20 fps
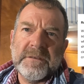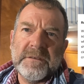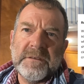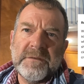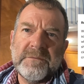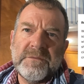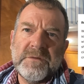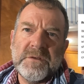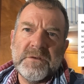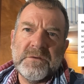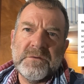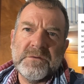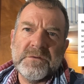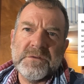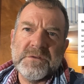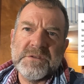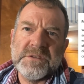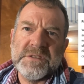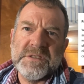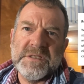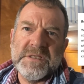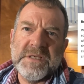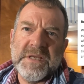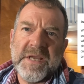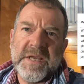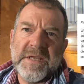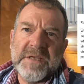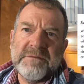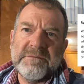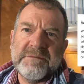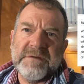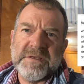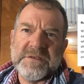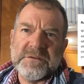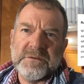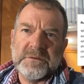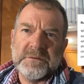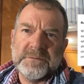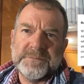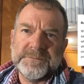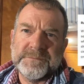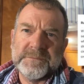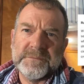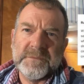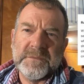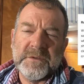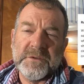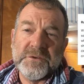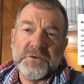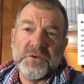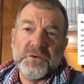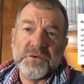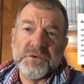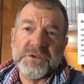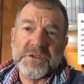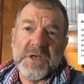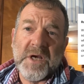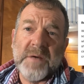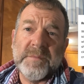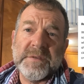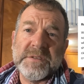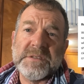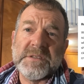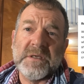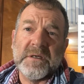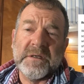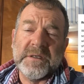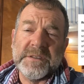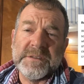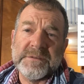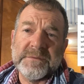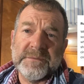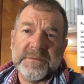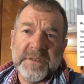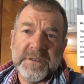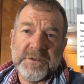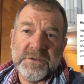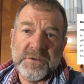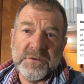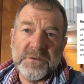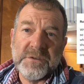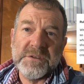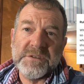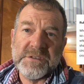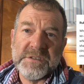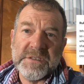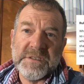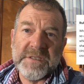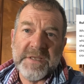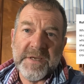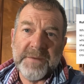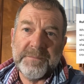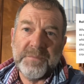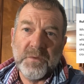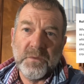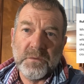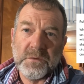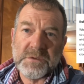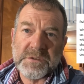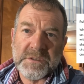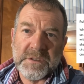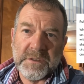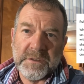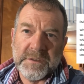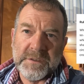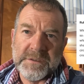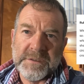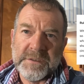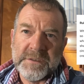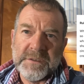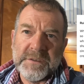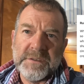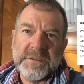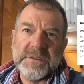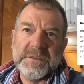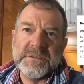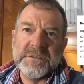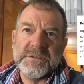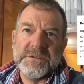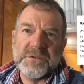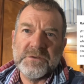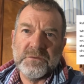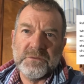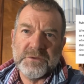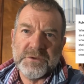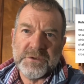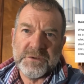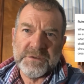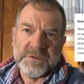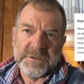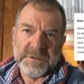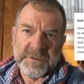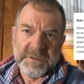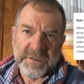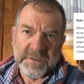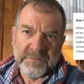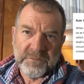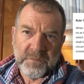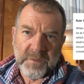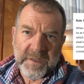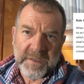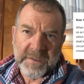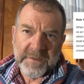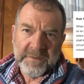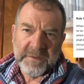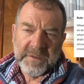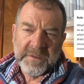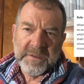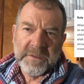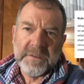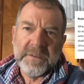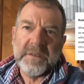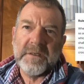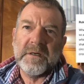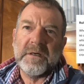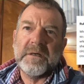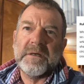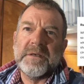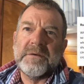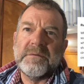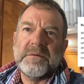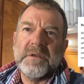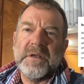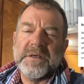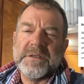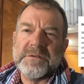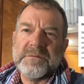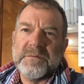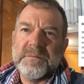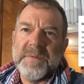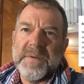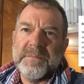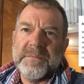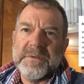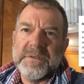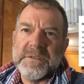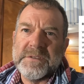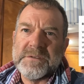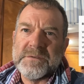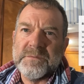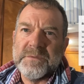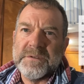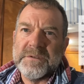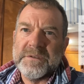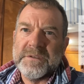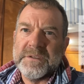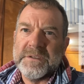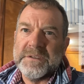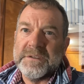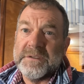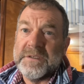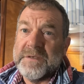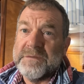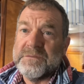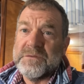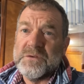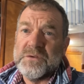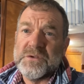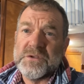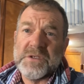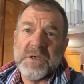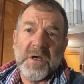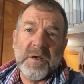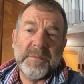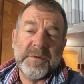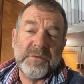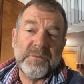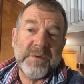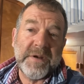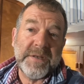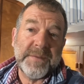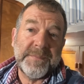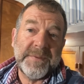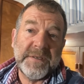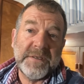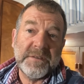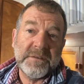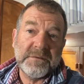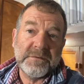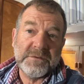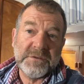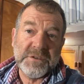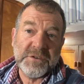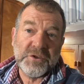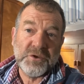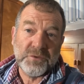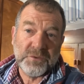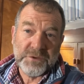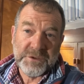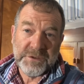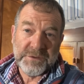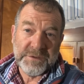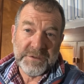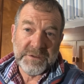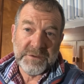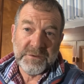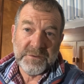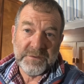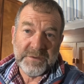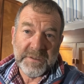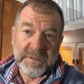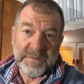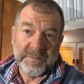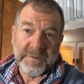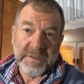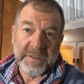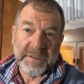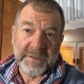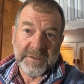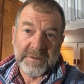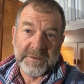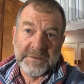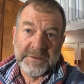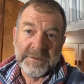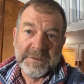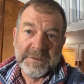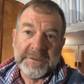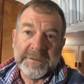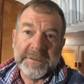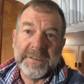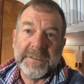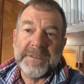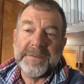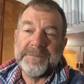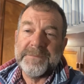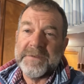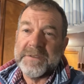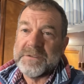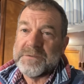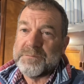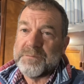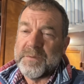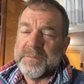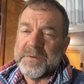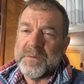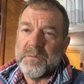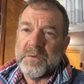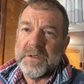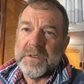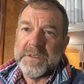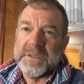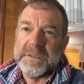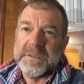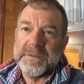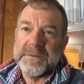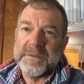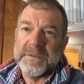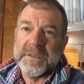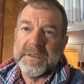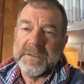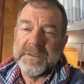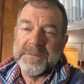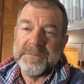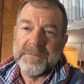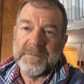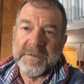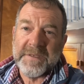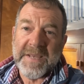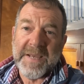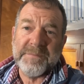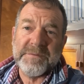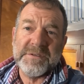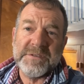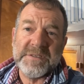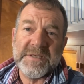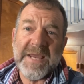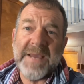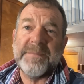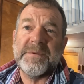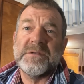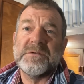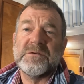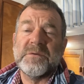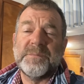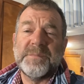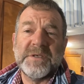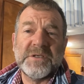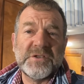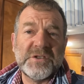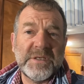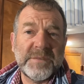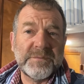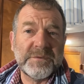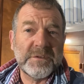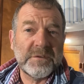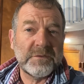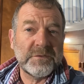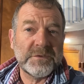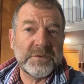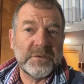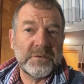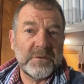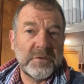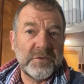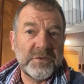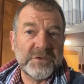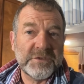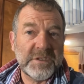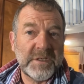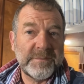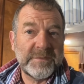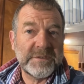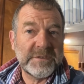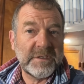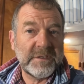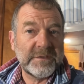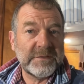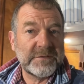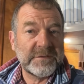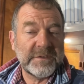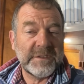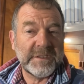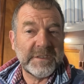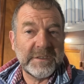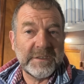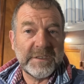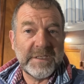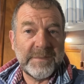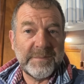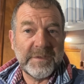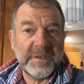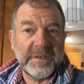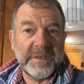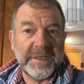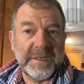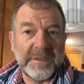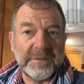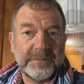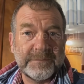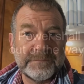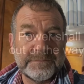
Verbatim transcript: if you see a vessel on your starboard side and you can see their port side, it is your duty to give way. I would like to remember this with the if to starboard red appear, 'tis your duty to keep clear. Um, that's probably why um, the captain's cabins on big ships are also on the starboard side so they can keep an eye out.